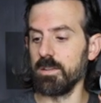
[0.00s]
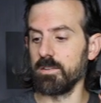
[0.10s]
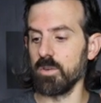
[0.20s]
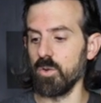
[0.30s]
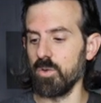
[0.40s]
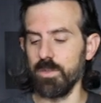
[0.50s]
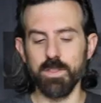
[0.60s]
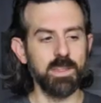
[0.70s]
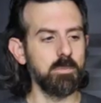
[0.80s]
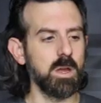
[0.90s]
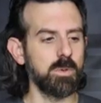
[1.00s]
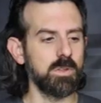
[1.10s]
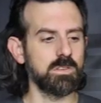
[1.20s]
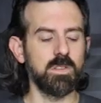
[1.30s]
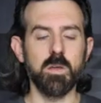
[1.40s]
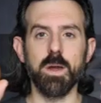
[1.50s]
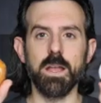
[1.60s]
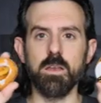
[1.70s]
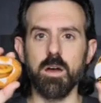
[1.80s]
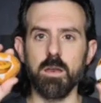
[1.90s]
So they might be listed, they
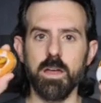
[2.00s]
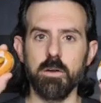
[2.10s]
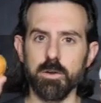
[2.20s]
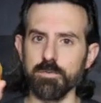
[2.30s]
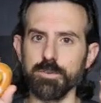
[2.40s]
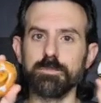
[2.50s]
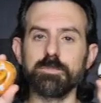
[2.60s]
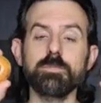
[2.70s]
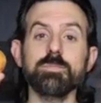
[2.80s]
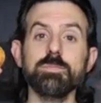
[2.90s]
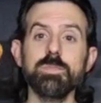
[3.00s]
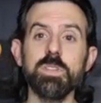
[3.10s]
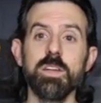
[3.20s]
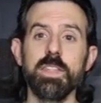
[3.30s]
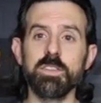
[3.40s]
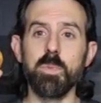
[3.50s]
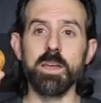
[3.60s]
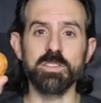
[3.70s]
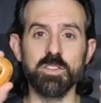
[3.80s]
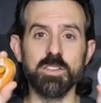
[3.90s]
might not. However, that's
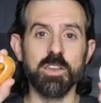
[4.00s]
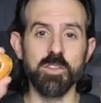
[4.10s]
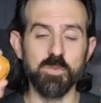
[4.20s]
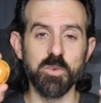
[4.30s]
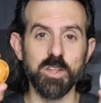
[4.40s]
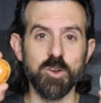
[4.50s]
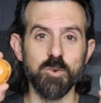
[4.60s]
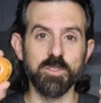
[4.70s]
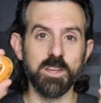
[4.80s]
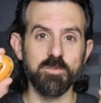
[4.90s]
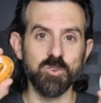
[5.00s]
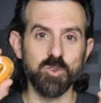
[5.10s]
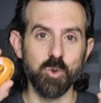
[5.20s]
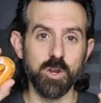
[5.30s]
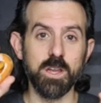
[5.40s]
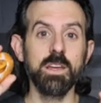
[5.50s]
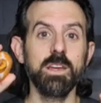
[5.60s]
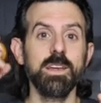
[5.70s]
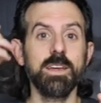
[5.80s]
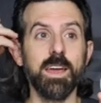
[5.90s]
basically the end of the video with the inventory.
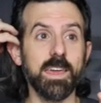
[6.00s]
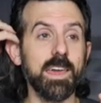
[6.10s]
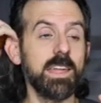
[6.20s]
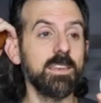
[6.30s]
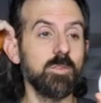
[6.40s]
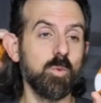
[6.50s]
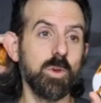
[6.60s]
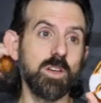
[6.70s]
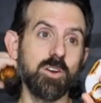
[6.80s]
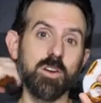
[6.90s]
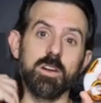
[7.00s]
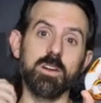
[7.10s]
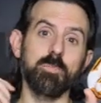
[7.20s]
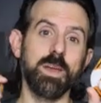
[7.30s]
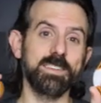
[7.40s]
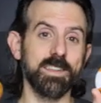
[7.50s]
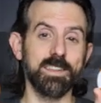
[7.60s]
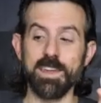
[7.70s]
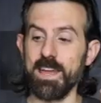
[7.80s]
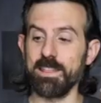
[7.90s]
Again, we are
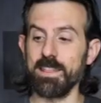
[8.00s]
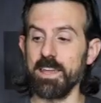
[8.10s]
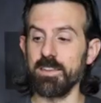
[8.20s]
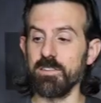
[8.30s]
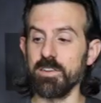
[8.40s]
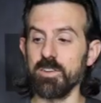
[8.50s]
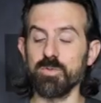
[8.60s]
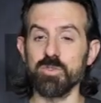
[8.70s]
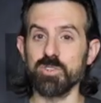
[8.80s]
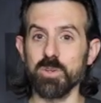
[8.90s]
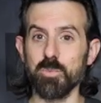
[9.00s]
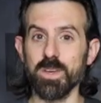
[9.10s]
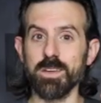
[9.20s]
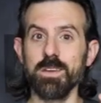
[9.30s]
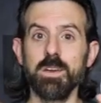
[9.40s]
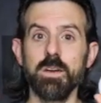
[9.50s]
basically at the end of the year for shipping.